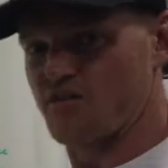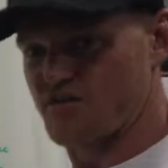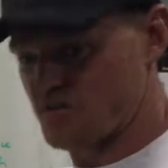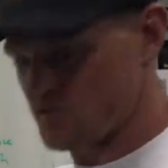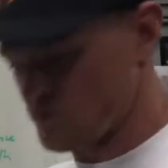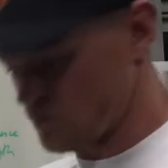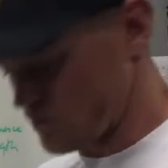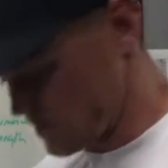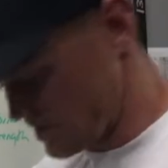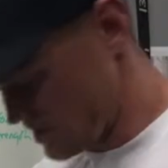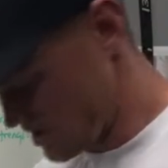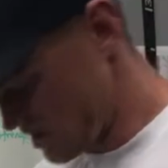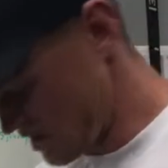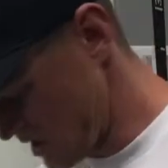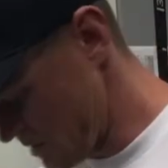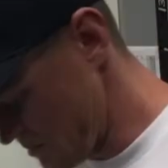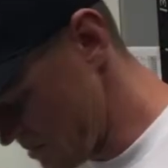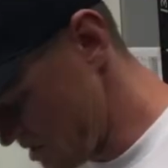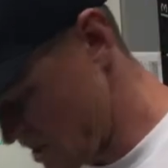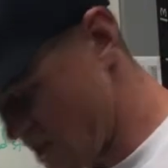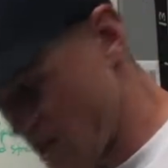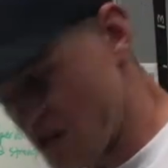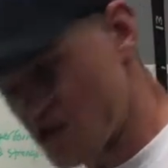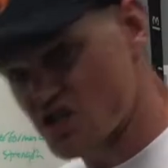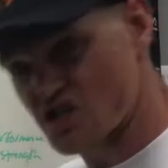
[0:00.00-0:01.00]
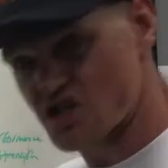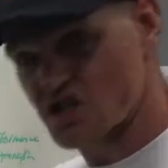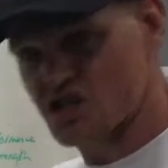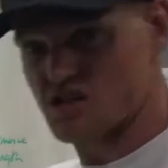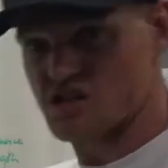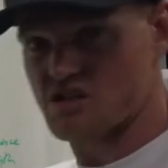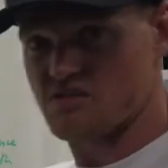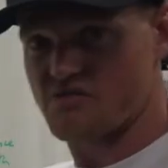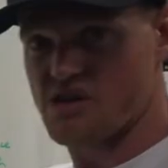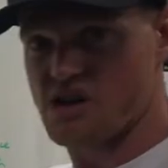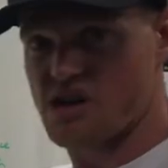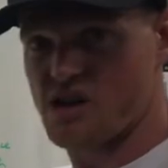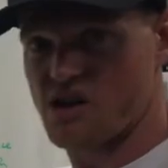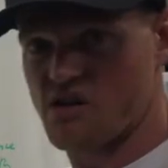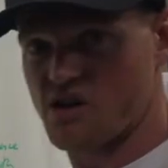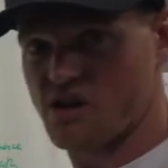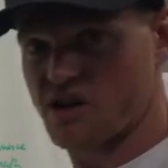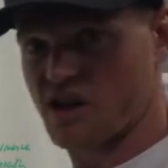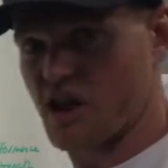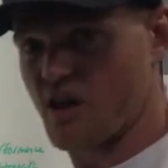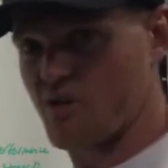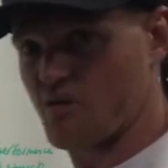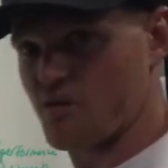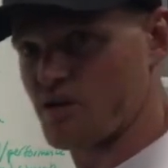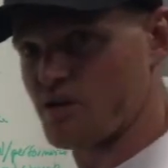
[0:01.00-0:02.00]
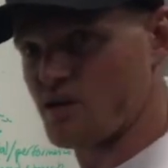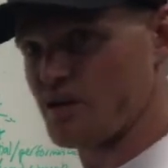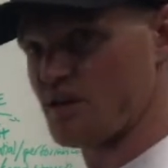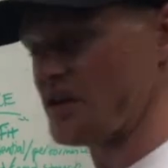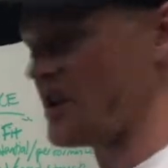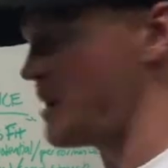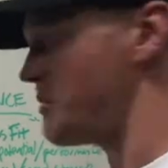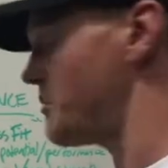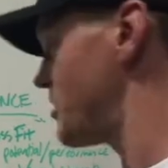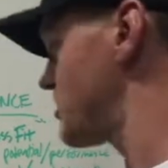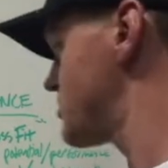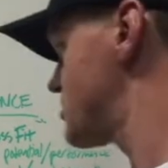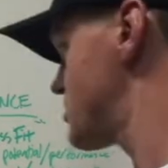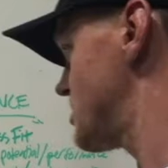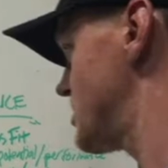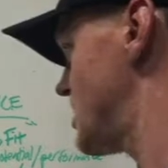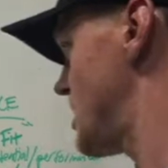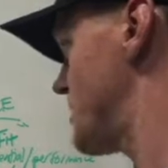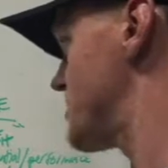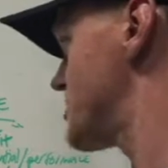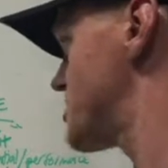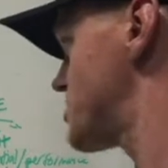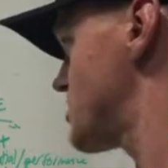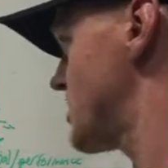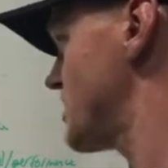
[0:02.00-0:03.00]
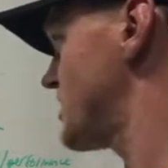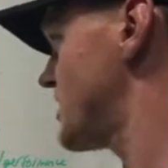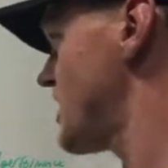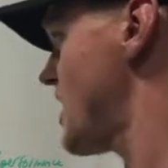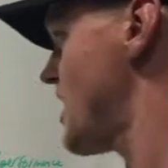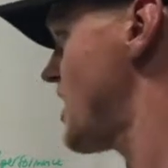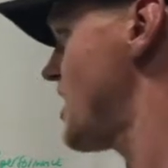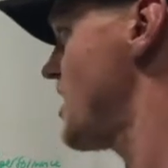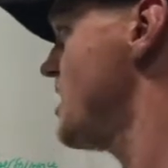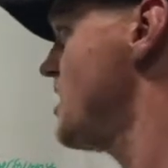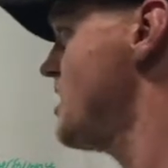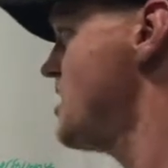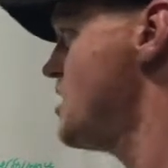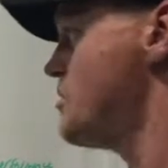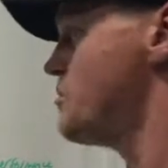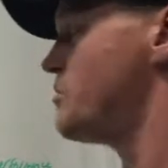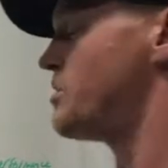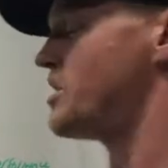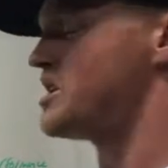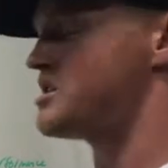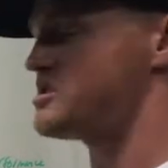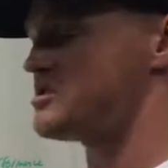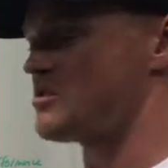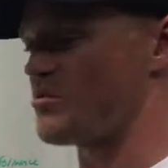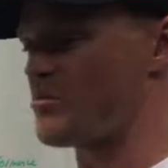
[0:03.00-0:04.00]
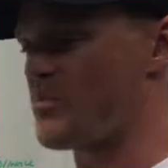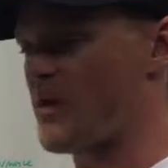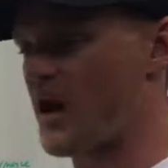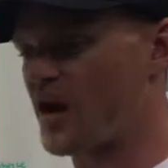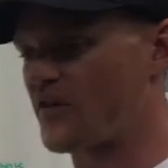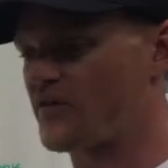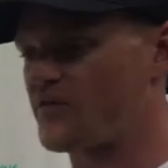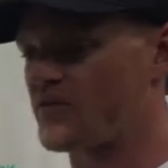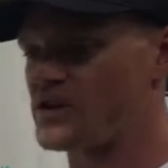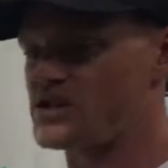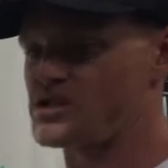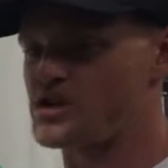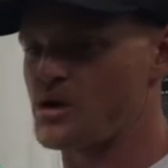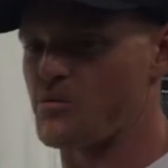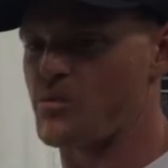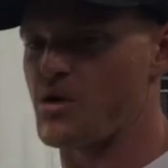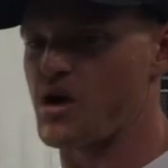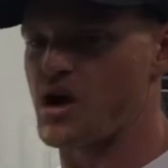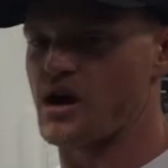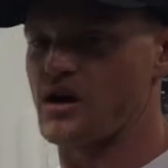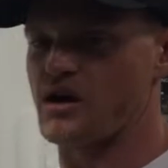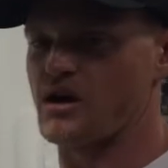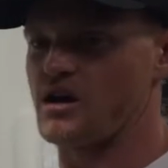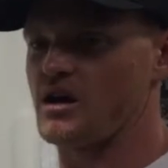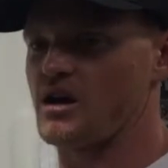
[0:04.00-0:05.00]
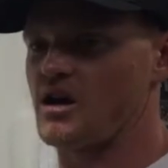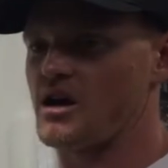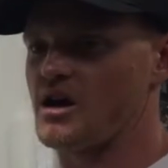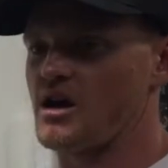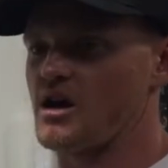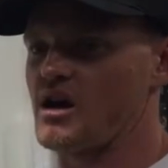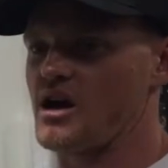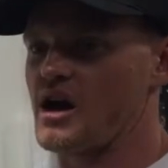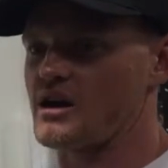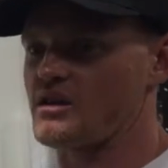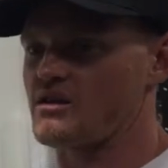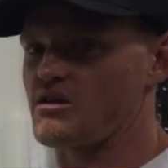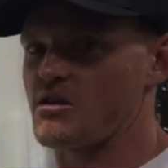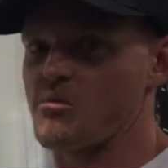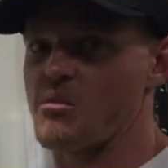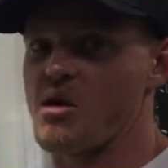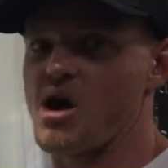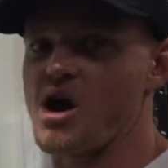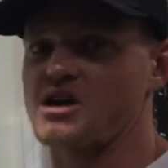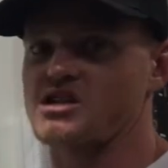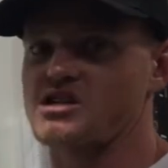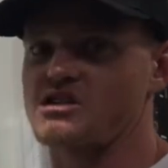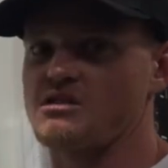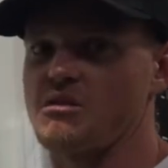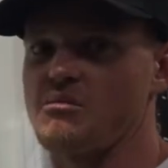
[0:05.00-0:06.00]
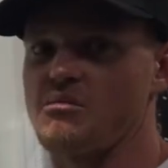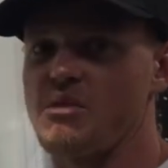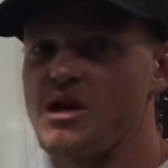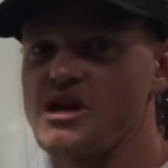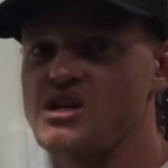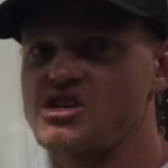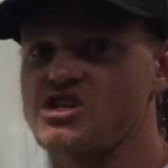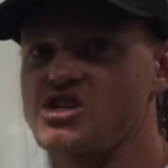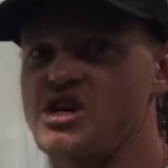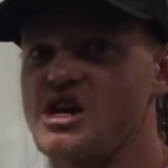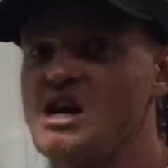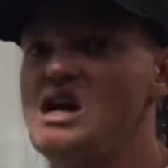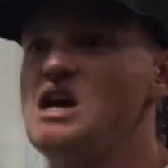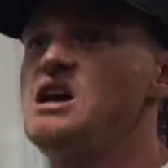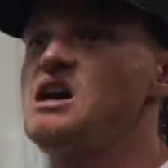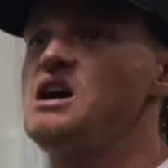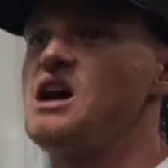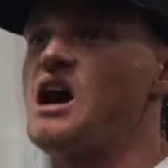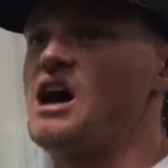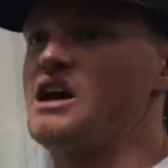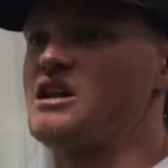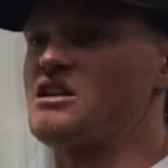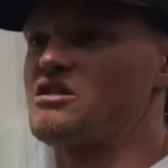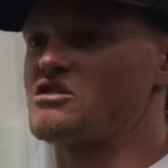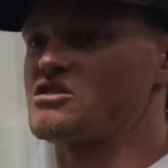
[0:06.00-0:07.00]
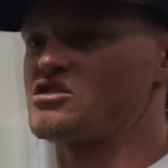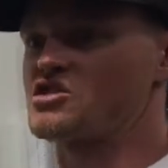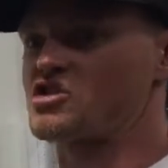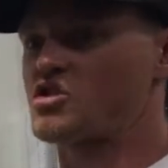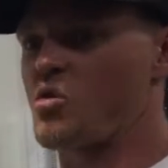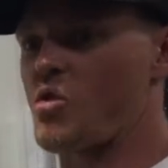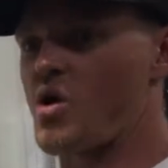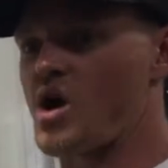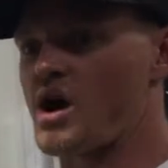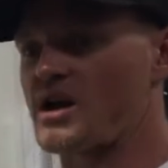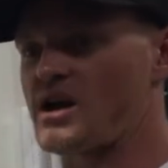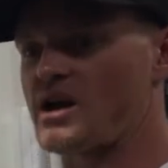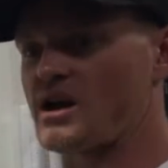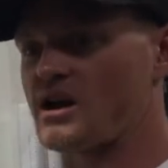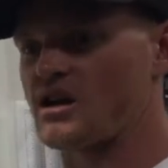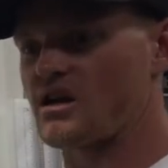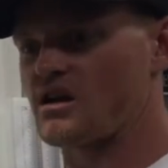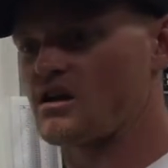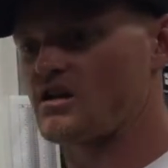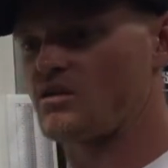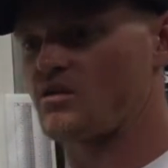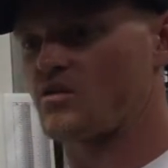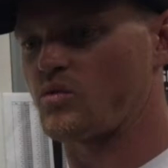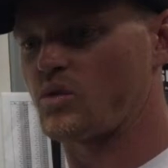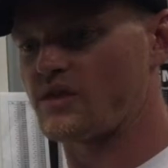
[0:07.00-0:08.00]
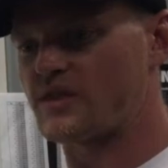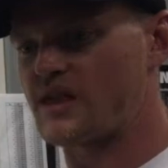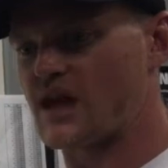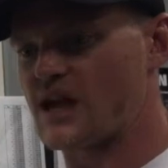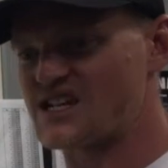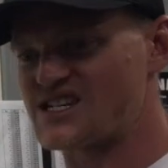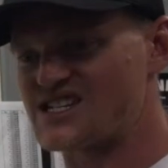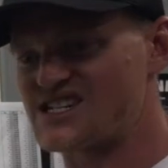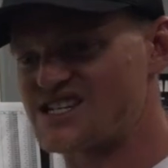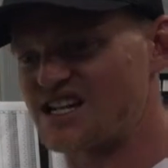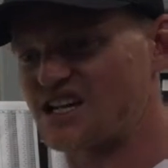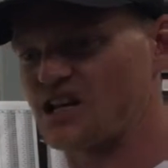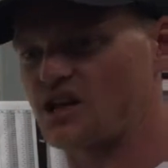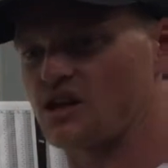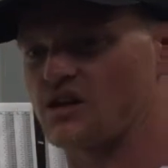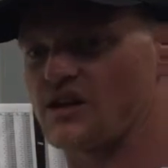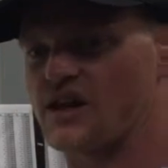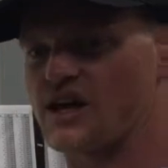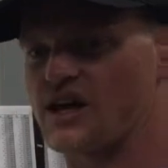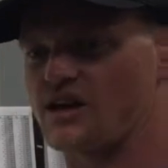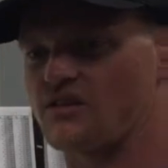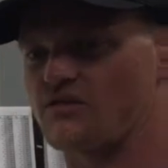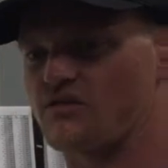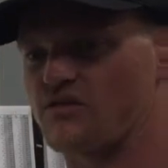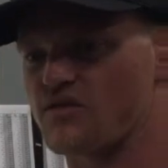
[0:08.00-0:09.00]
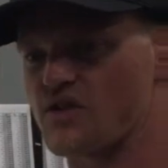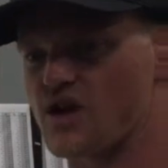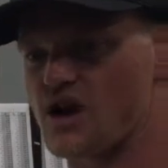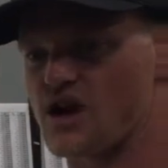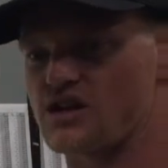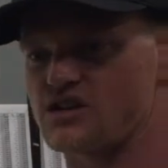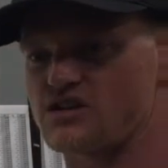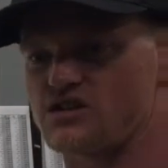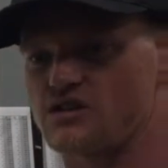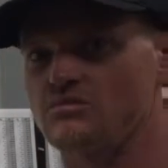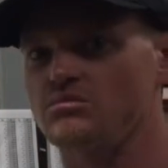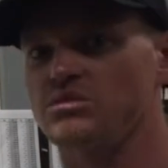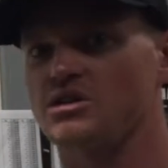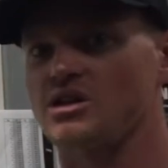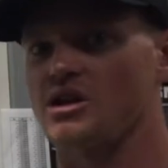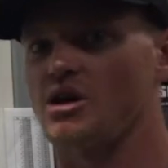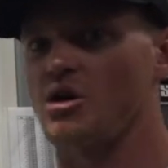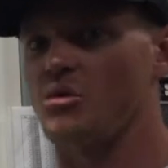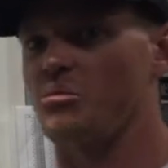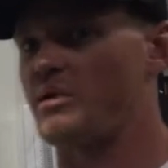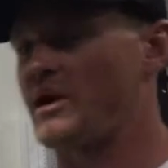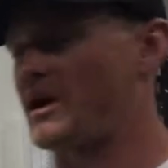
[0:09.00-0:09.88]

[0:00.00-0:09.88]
With the limitations of this video, I can't really demonstrate that, but it's your back foot's up on either a box or a bench, and you're squatting with that single leg in front to below